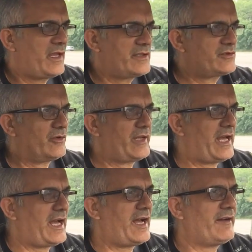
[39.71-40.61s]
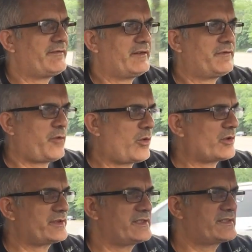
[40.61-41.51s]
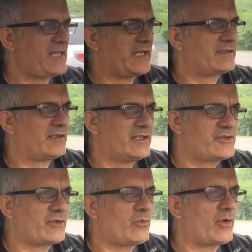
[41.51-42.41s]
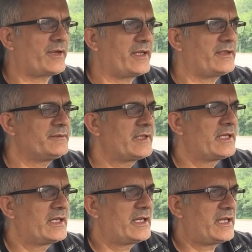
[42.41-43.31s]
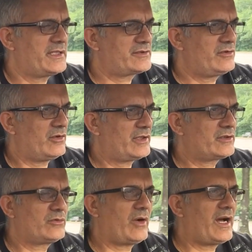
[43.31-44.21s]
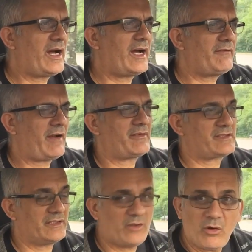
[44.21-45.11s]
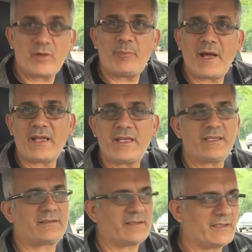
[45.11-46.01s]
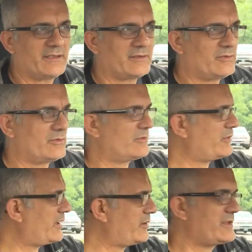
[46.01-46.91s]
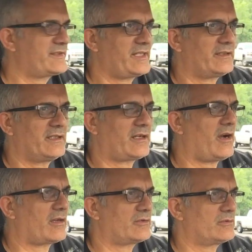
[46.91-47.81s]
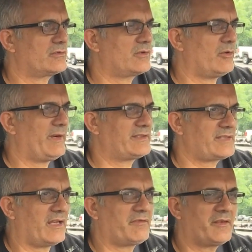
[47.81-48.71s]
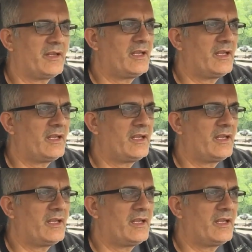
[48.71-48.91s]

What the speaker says: It's going to have forward and side collision warning. It's going to have, obviously, the autopilot, where you can set the car to go by itself.